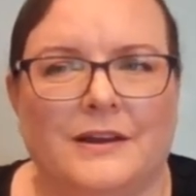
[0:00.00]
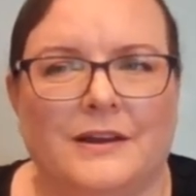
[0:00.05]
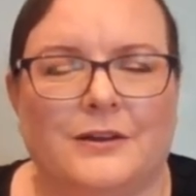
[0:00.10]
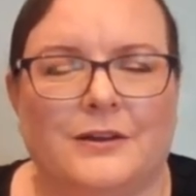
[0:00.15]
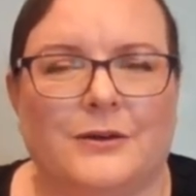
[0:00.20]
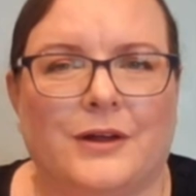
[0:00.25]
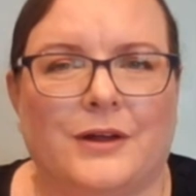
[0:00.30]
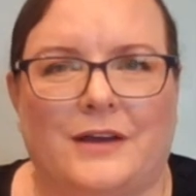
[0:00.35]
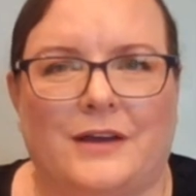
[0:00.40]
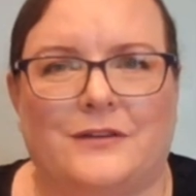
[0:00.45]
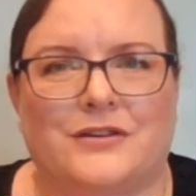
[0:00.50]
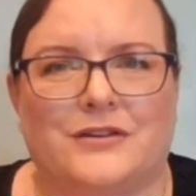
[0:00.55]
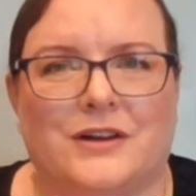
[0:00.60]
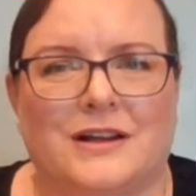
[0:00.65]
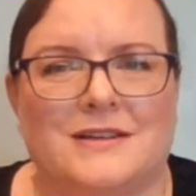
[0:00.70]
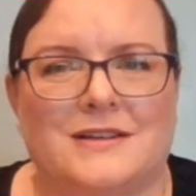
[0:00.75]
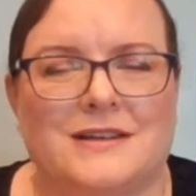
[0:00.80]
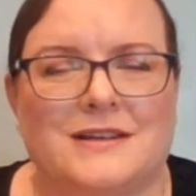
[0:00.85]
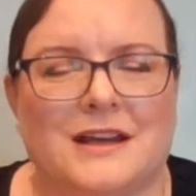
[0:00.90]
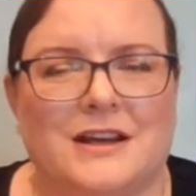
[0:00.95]
you'll have a
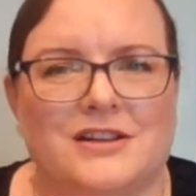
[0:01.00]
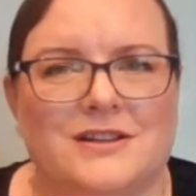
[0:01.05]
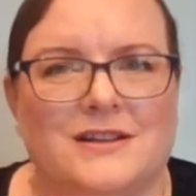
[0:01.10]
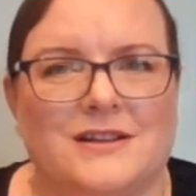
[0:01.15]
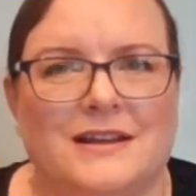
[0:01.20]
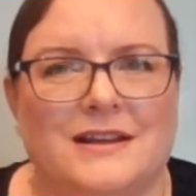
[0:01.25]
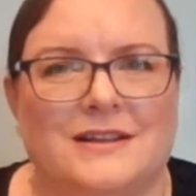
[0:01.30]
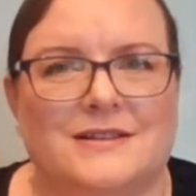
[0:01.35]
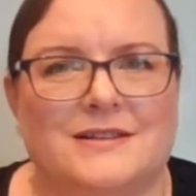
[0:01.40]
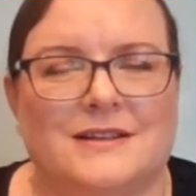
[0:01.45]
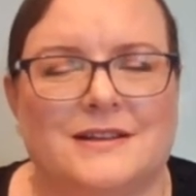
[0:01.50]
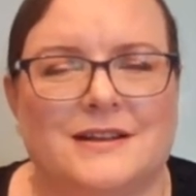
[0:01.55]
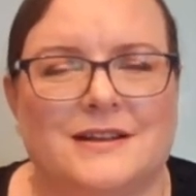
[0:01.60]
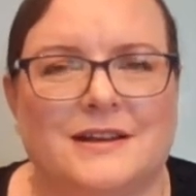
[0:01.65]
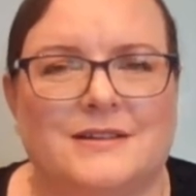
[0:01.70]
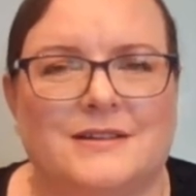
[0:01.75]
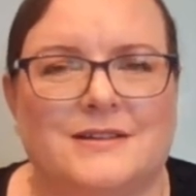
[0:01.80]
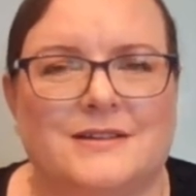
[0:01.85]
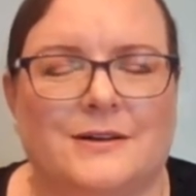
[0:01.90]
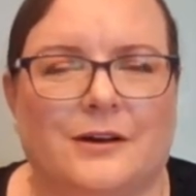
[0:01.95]
transaction there sitting
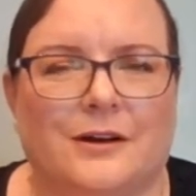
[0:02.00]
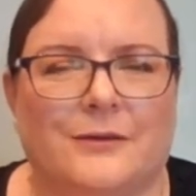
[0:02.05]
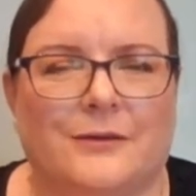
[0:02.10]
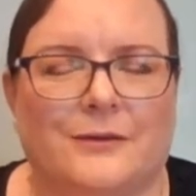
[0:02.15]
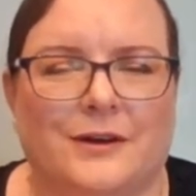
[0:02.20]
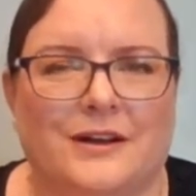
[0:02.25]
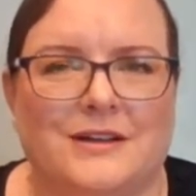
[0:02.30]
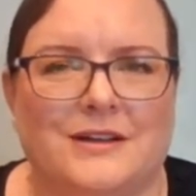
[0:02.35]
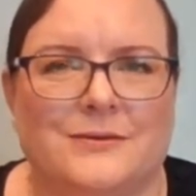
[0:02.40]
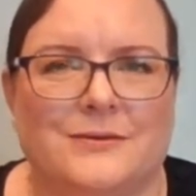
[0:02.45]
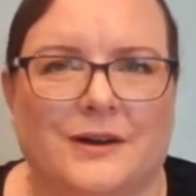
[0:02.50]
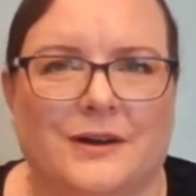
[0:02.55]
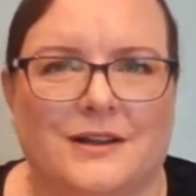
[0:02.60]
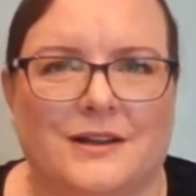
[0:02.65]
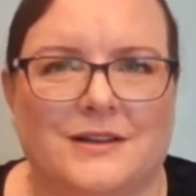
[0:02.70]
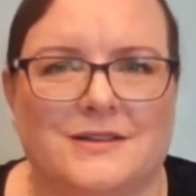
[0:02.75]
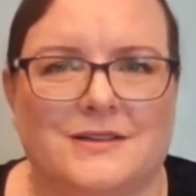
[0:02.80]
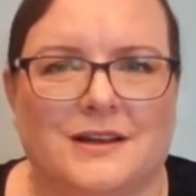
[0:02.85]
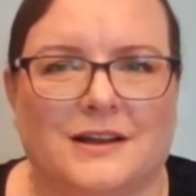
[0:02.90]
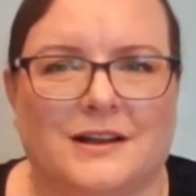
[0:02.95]
in Xero ready to
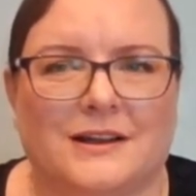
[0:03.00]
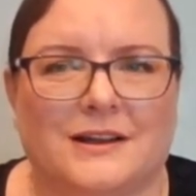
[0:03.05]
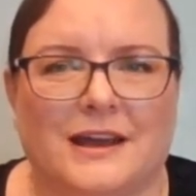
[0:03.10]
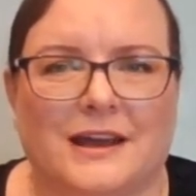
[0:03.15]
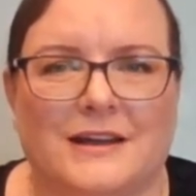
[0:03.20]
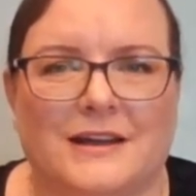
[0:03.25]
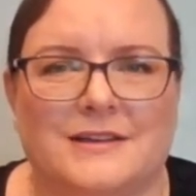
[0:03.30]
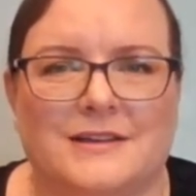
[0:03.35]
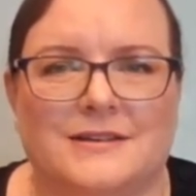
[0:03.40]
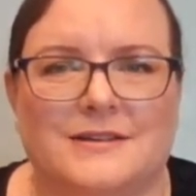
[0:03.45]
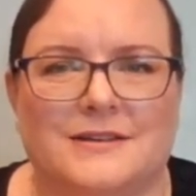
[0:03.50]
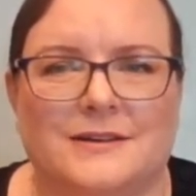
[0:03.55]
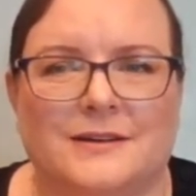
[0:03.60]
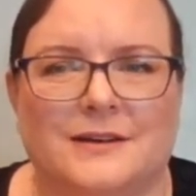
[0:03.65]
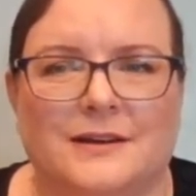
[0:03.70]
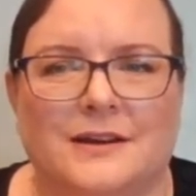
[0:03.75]
reconcile against.